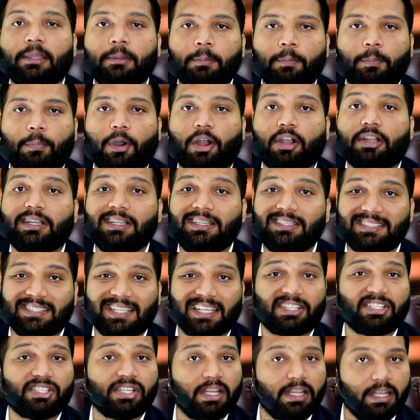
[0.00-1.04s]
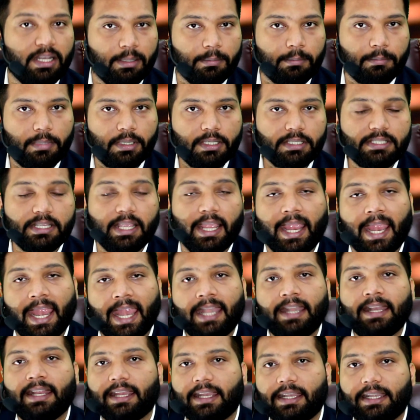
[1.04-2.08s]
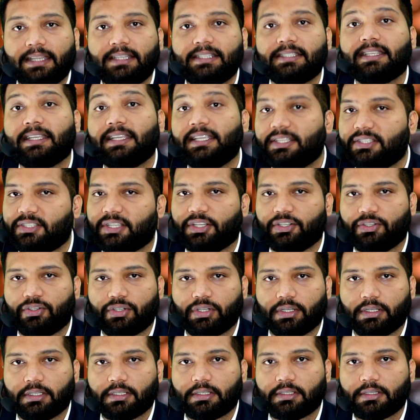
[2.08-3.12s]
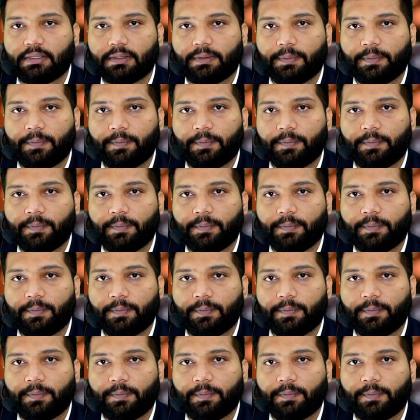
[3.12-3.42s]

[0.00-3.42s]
important section numbers and its essentials.